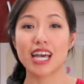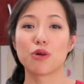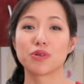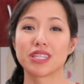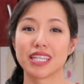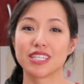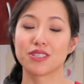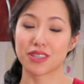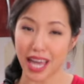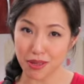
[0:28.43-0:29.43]
I'll put the link
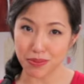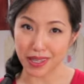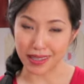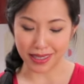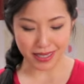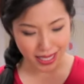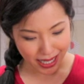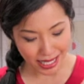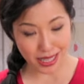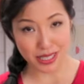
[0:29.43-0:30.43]
to that playlist
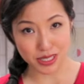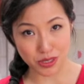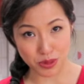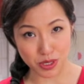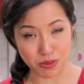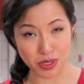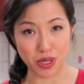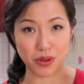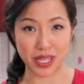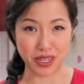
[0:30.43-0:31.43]
in the description
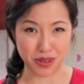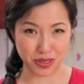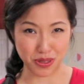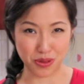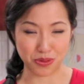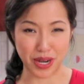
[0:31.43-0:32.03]
below and also